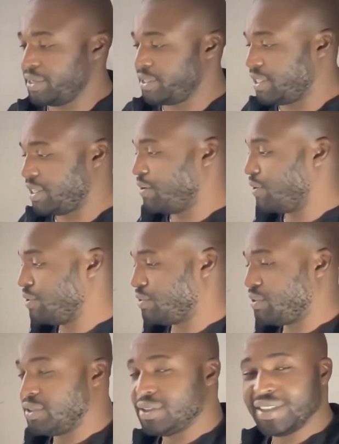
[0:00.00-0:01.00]
said I wanted to
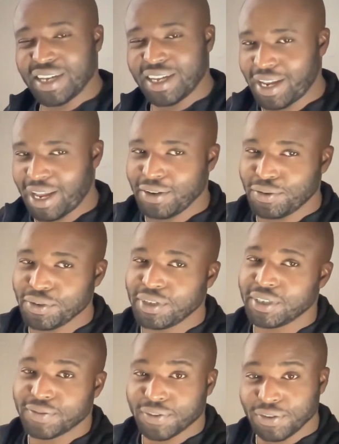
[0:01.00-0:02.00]
do this. I do
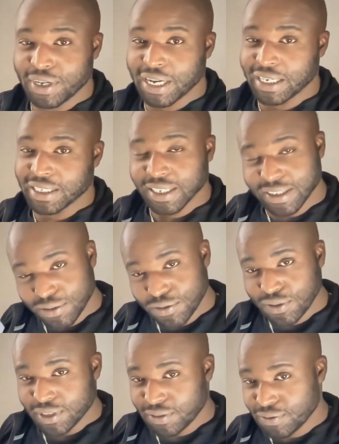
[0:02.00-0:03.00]
this for you guys.
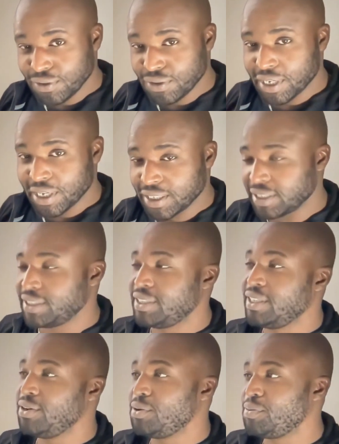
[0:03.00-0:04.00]
I
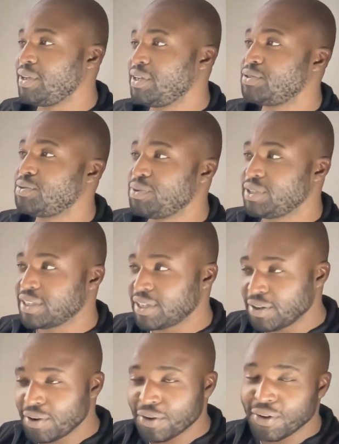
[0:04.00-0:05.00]
stay up a little bit
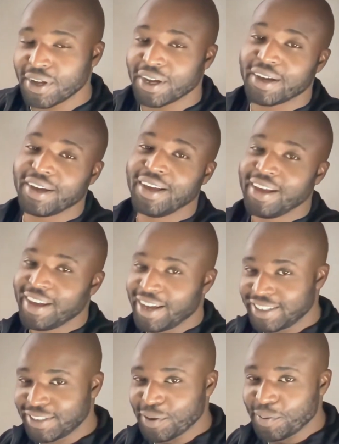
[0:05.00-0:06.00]
longer. I
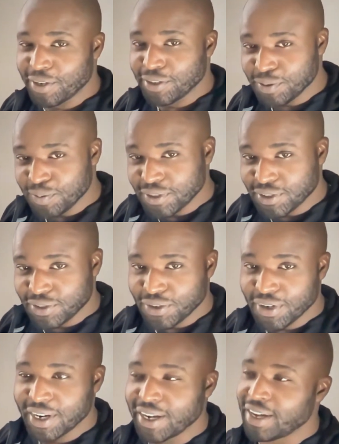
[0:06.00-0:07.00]
stay up a little bit
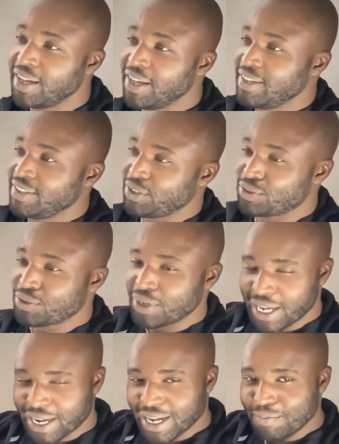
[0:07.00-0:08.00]
stronger, just so
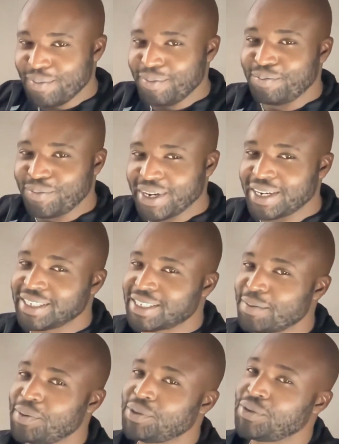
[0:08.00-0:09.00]
that I can bring this
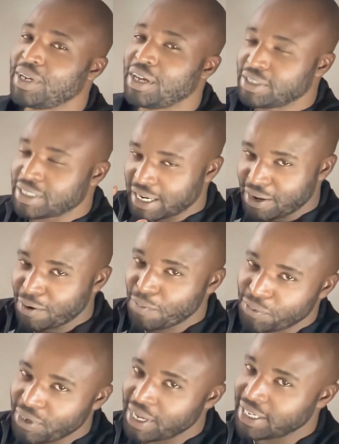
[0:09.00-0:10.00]
episode out and
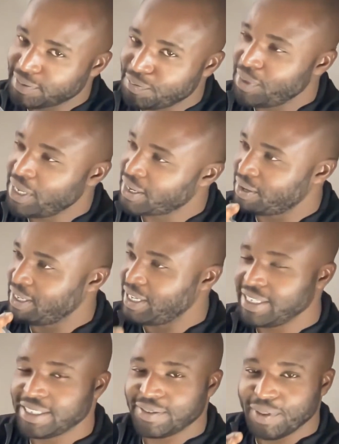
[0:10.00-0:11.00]
help you guys make it